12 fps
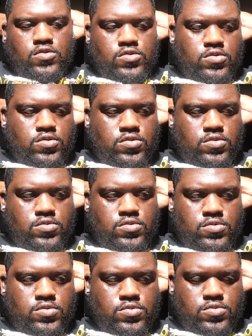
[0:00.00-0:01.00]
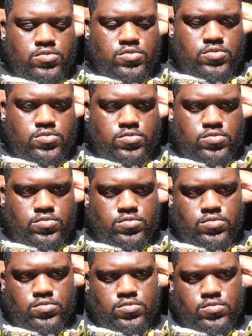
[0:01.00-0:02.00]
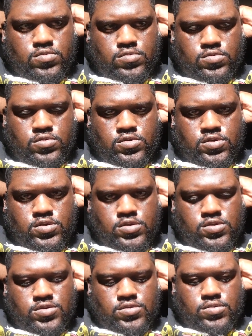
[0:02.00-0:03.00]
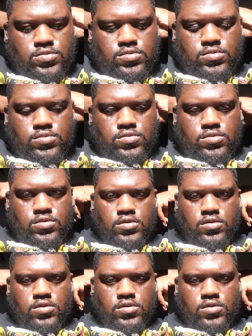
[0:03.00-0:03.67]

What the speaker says: (silence)